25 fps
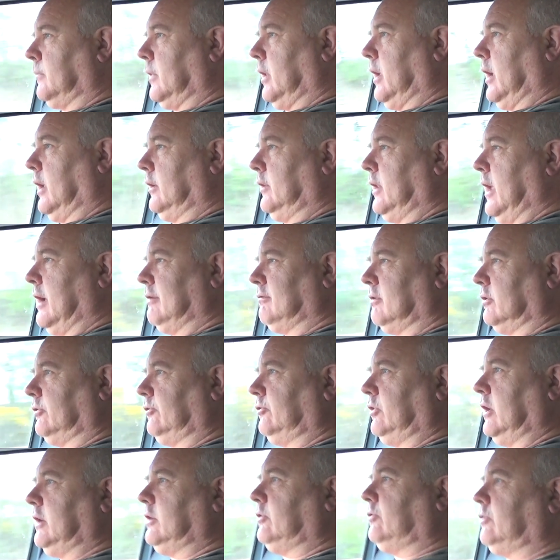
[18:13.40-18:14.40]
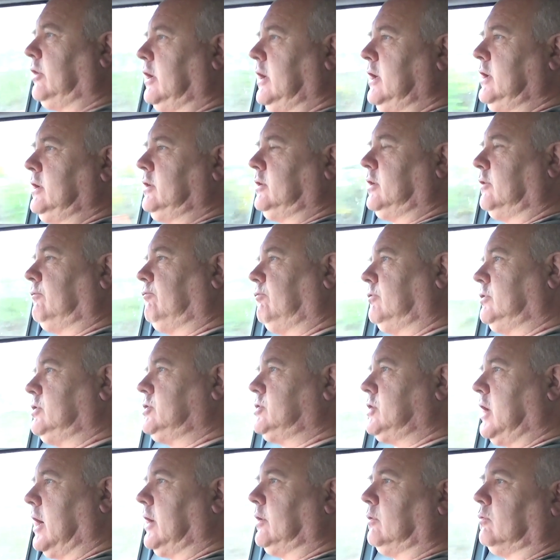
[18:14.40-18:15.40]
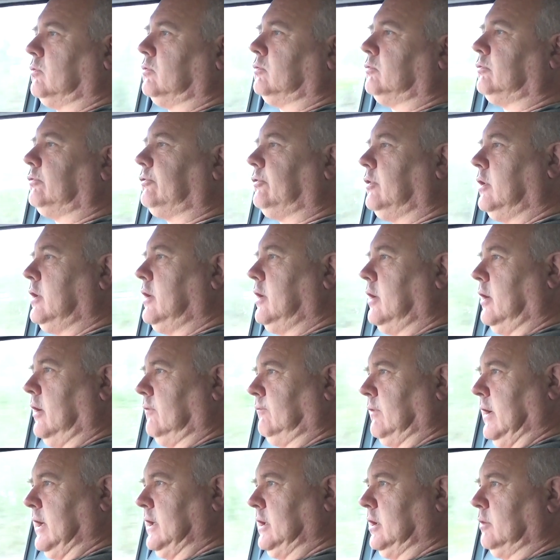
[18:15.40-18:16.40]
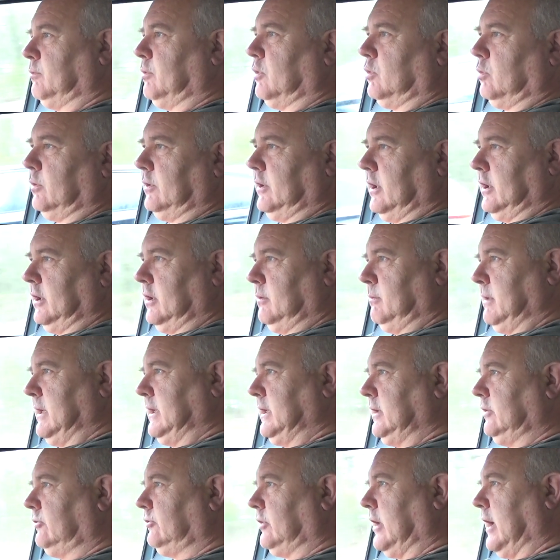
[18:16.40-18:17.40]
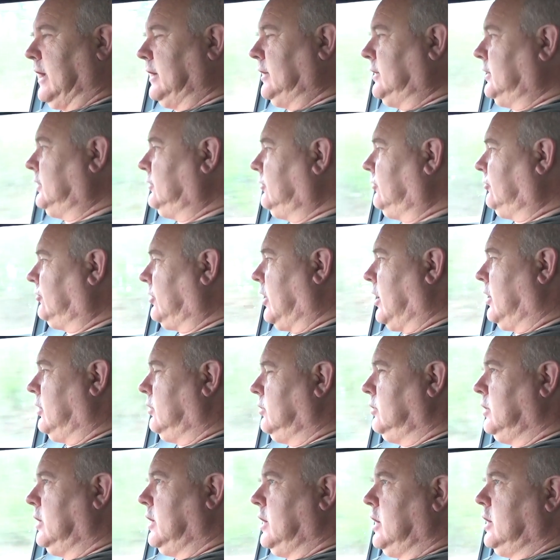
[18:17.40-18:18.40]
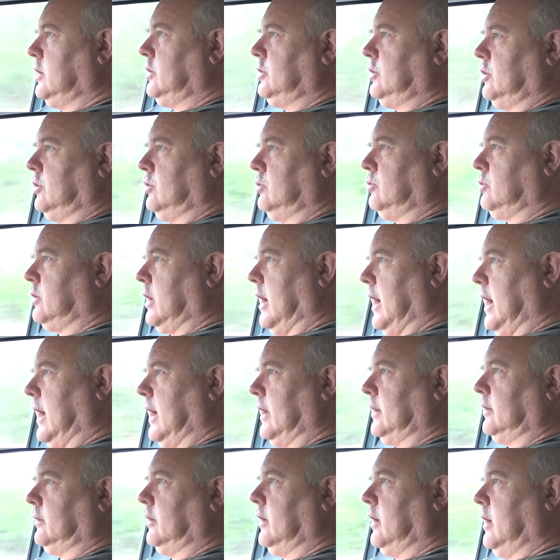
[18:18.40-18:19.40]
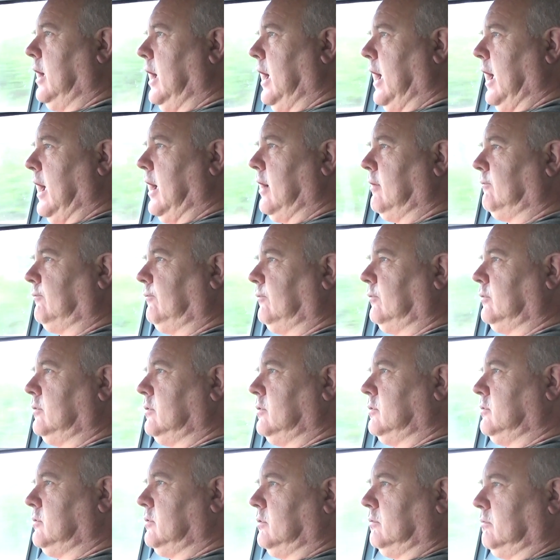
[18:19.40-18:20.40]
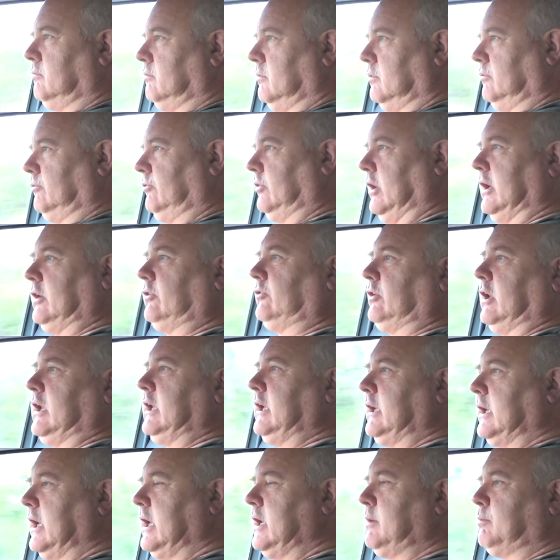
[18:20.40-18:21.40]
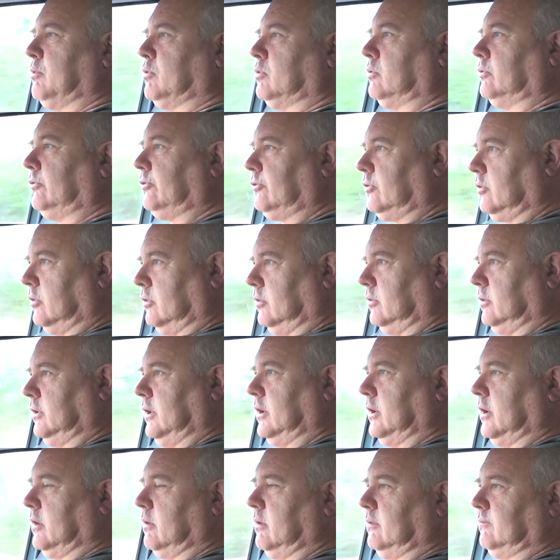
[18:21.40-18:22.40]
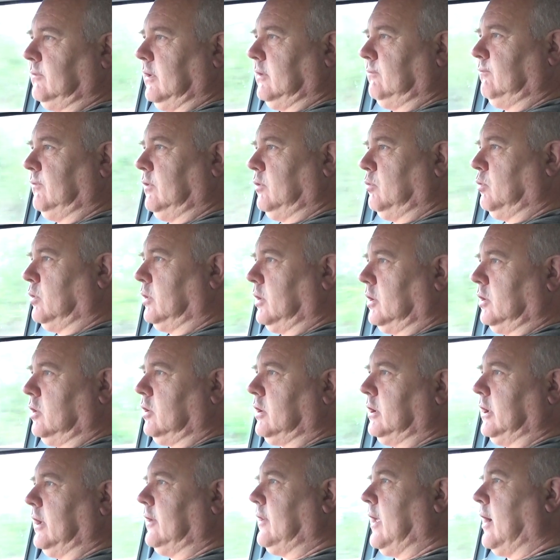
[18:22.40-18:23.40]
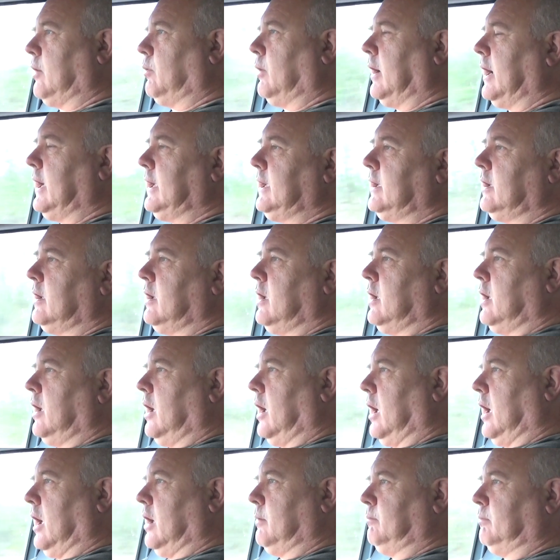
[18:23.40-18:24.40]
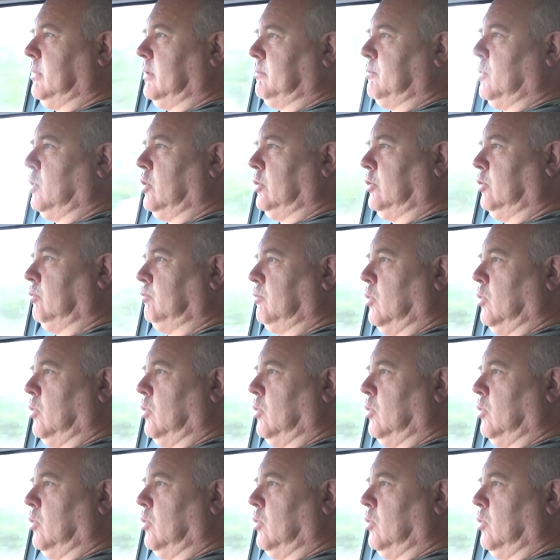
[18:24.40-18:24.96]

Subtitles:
And there are 16 different channels available within the MIDI standard, so you can have 16 keyboards to, if you want to look at it that way, but more